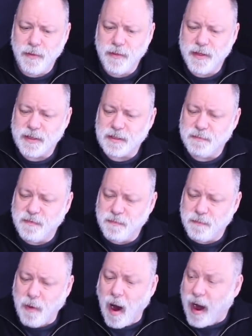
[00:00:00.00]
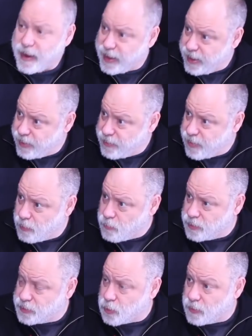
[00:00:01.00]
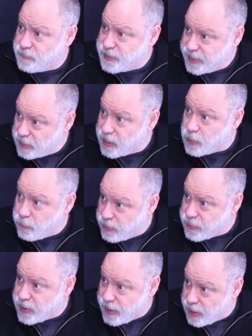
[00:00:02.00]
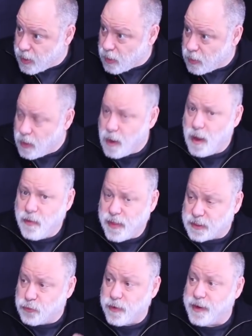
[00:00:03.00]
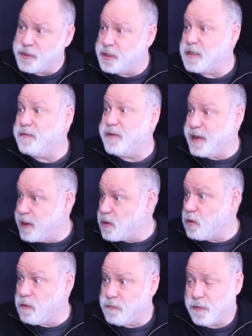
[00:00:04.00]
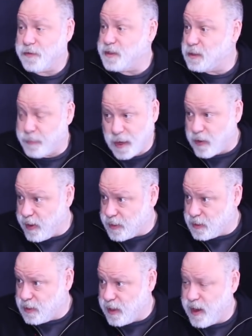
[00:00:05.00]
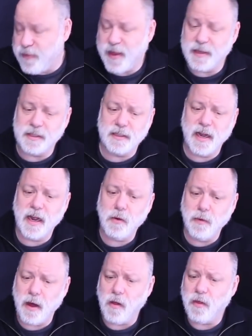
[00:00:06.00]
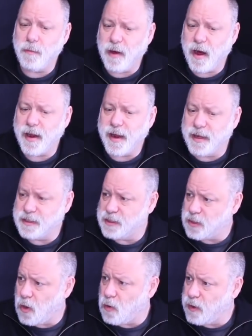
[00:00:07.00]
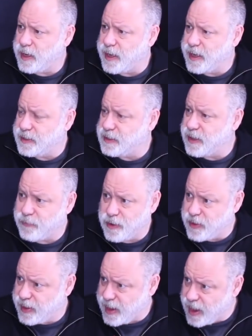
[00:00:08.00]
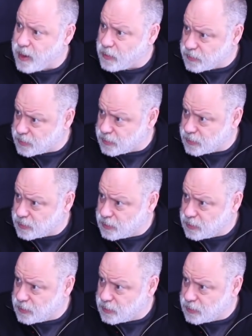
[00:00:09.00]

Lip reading: this body that we're sort of dealing with here that's really just a vehicle for the spirit. And they say, well, the body is as holy as everything else,